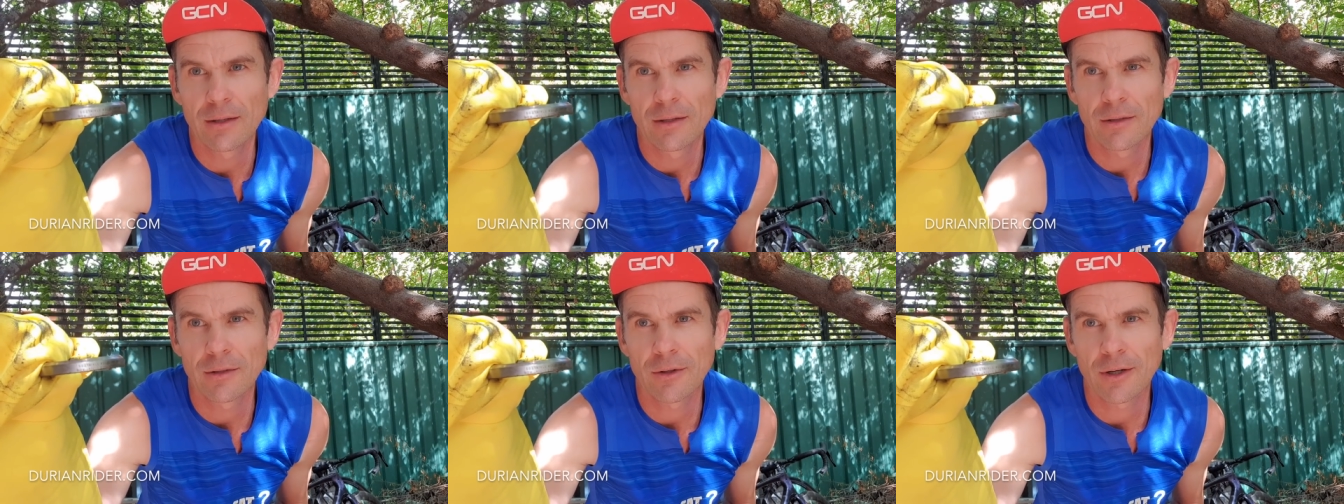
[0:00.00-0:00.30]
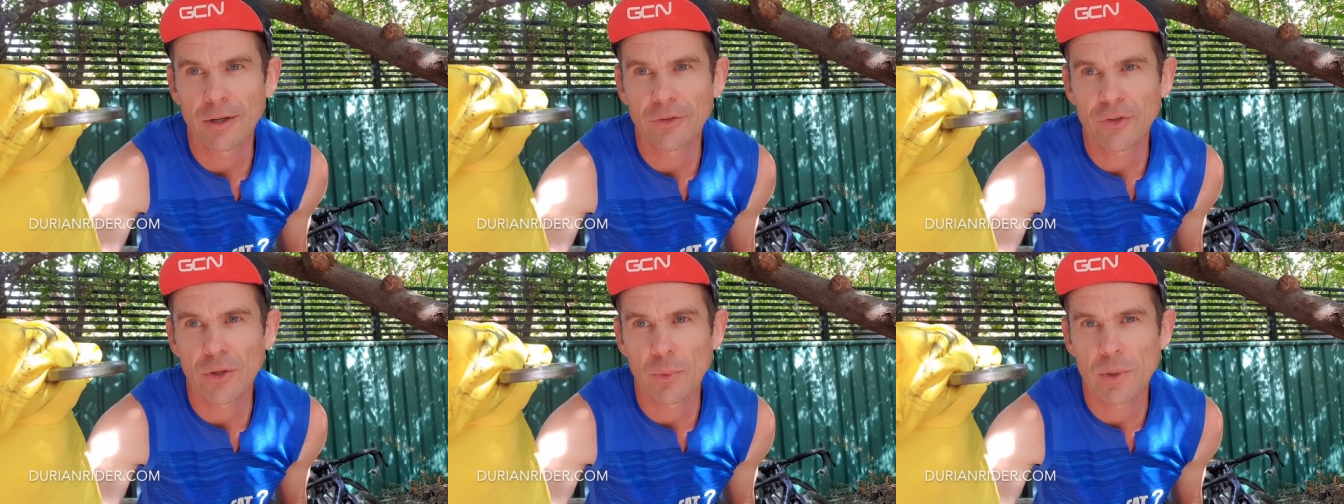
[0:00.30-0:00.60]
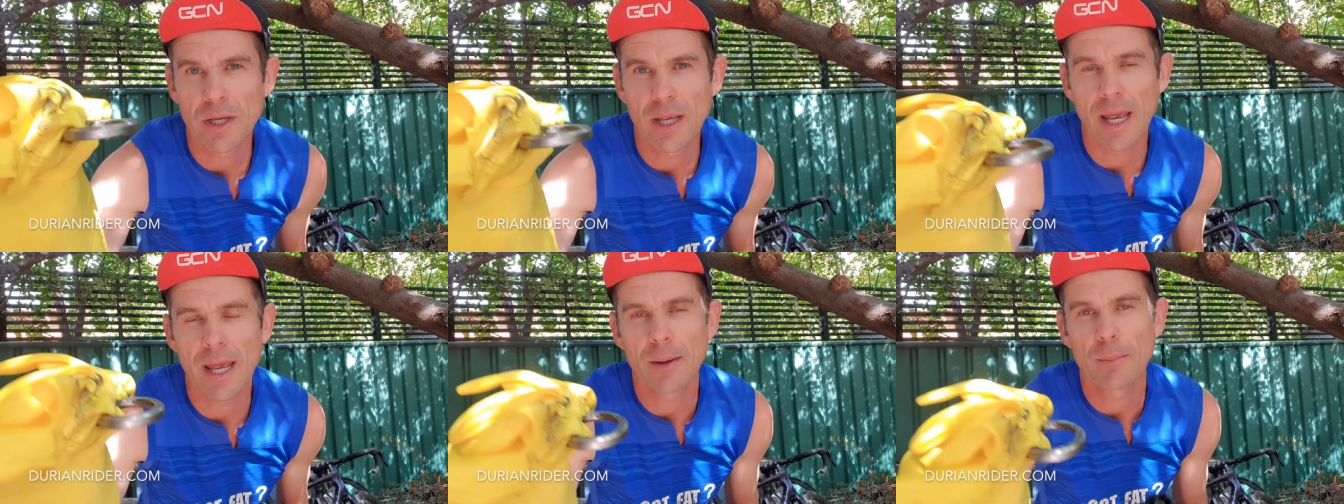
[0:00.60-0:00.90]
All right. So when
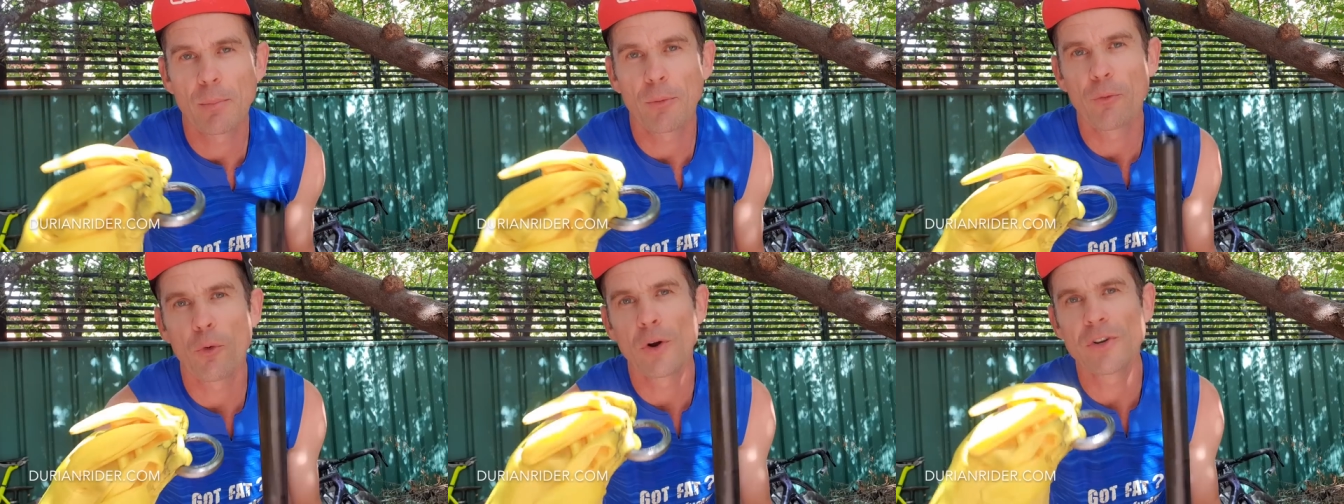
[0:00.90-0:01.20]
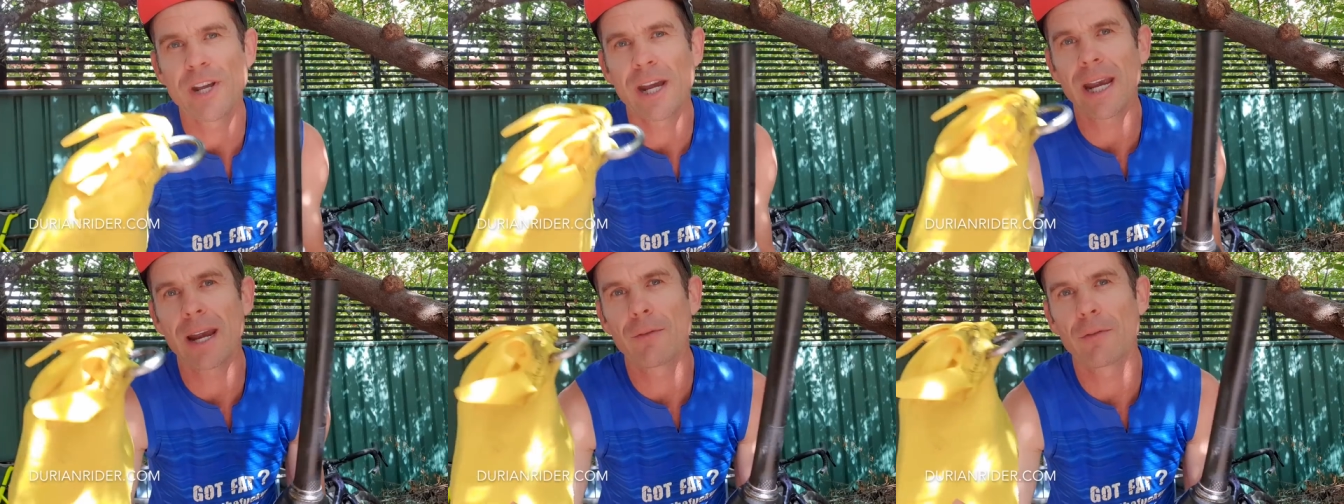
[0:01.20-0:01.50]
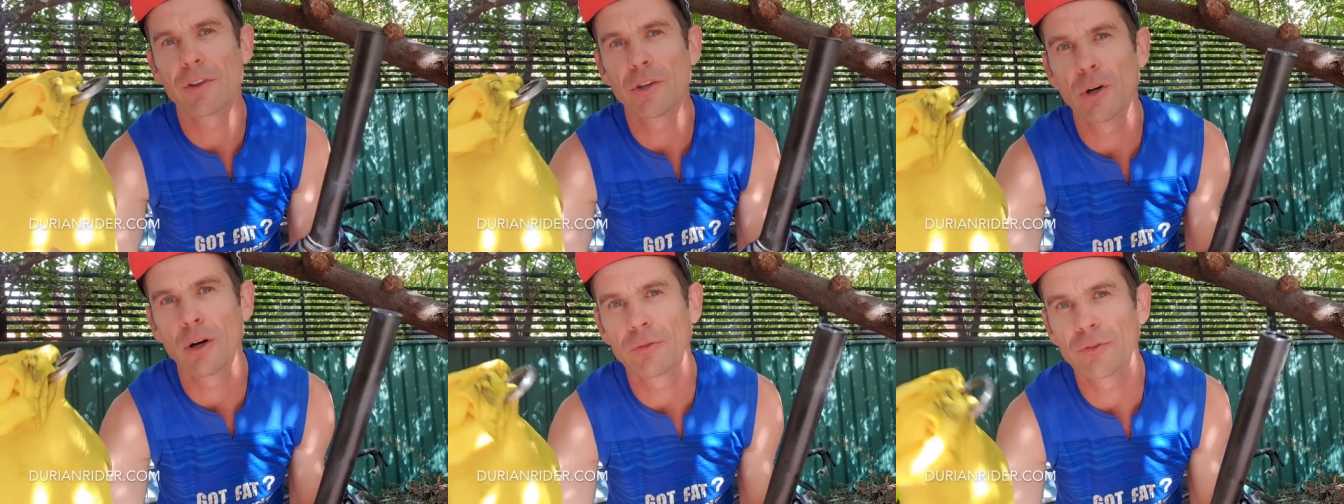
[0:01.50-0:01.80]
you before you take
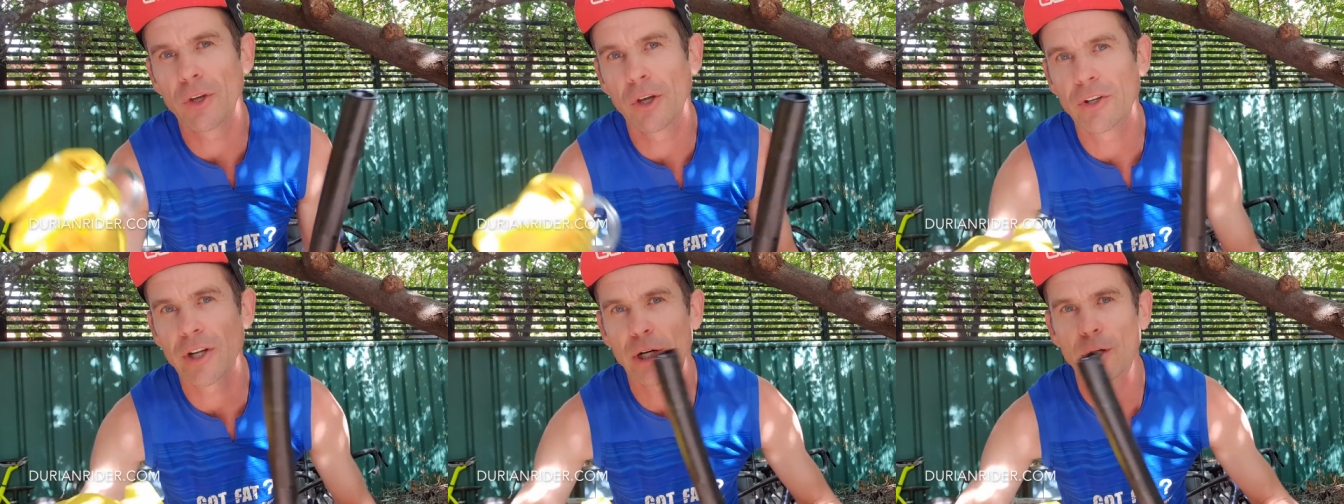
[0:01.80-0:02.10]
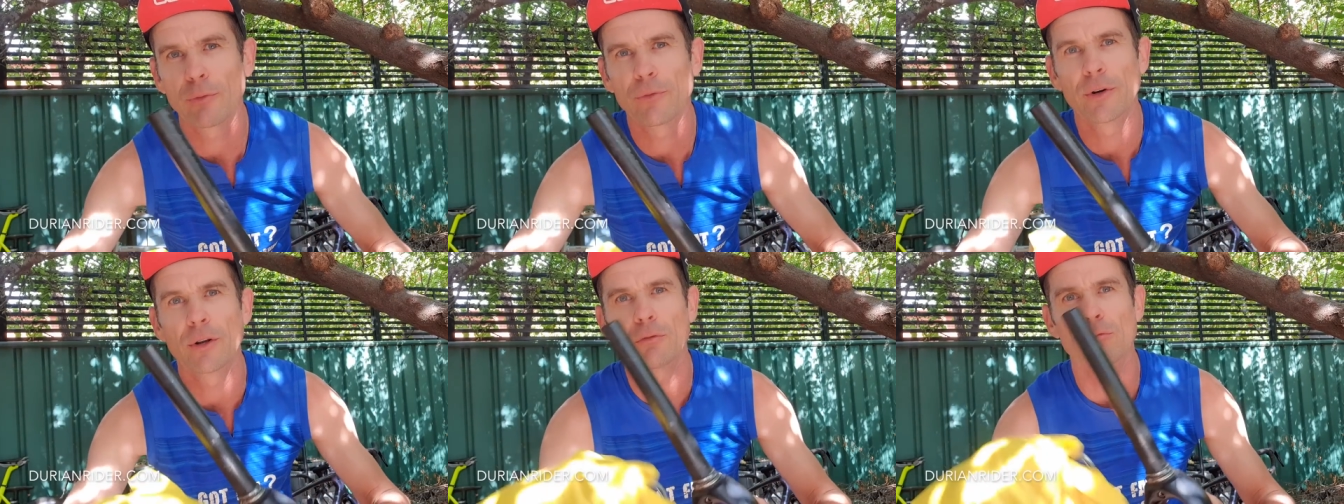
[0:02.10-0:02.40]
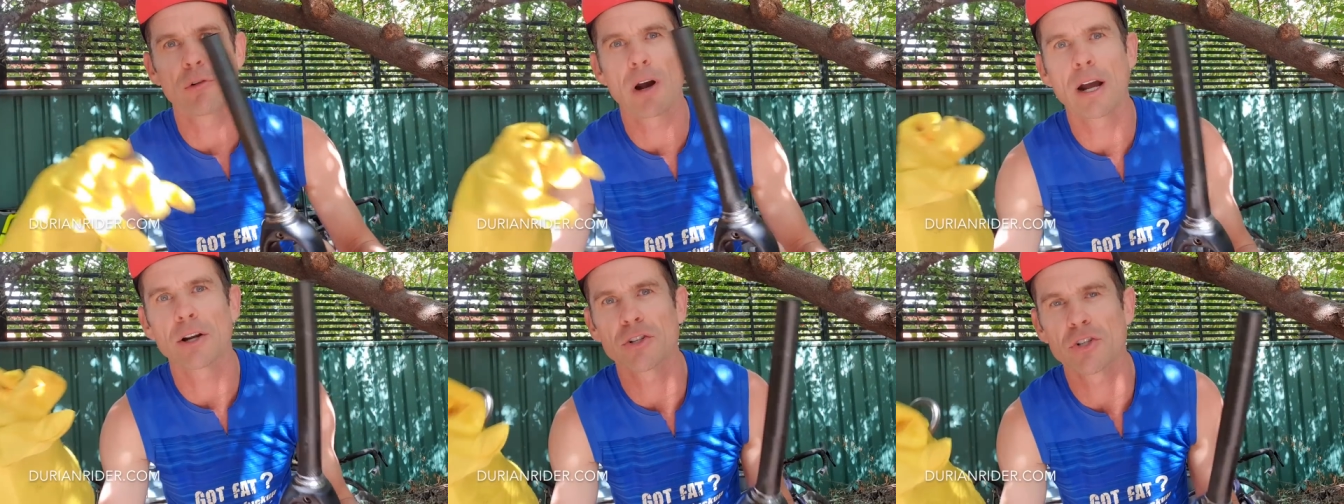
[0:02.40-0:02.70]
everything off, don't take off in a
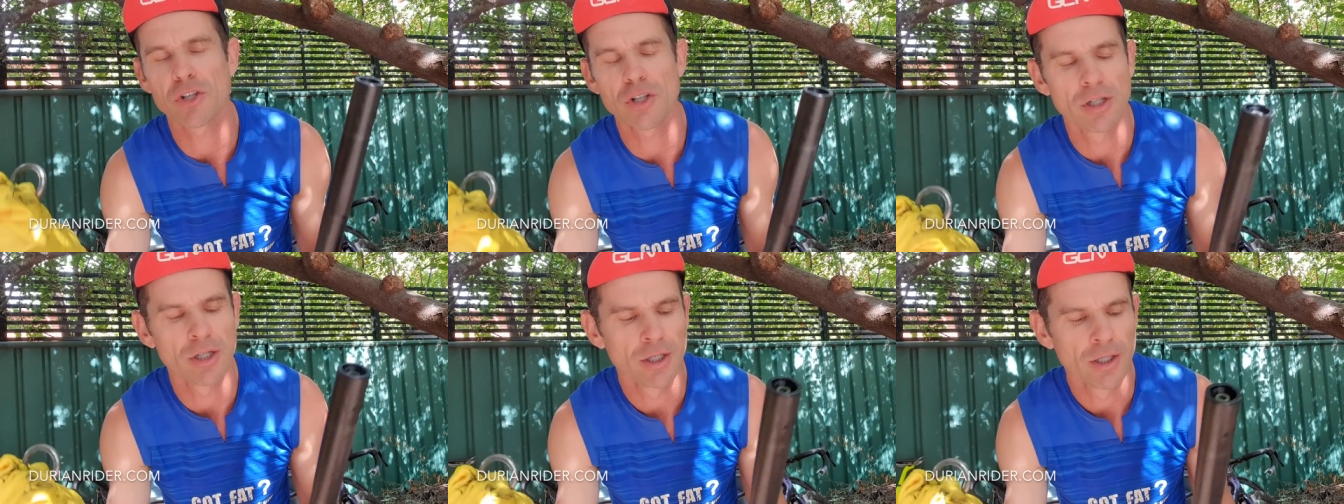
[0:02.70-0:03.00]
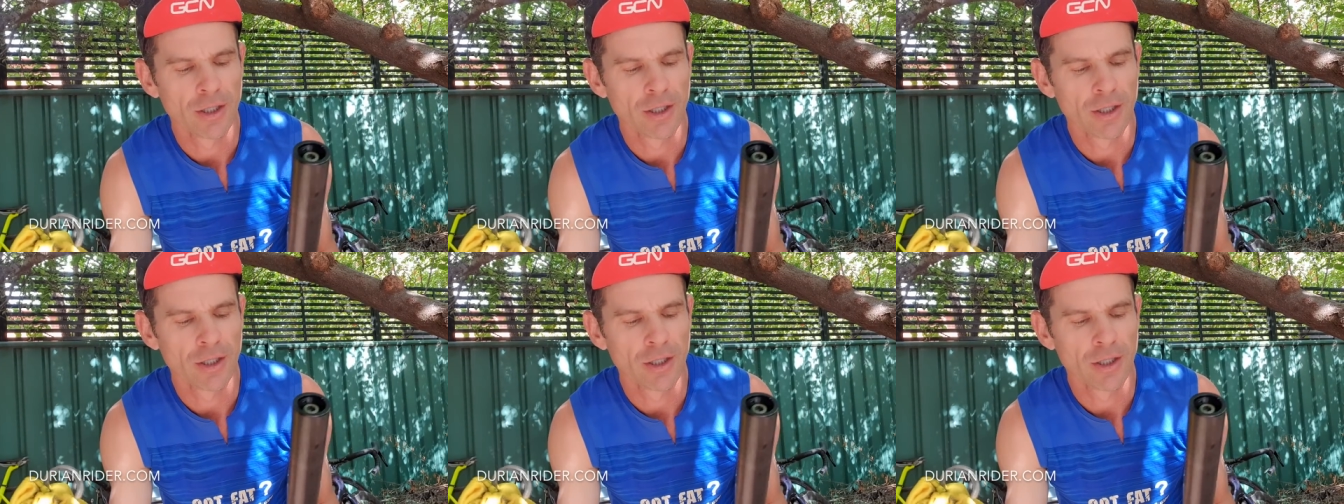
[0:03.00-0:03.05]
rush.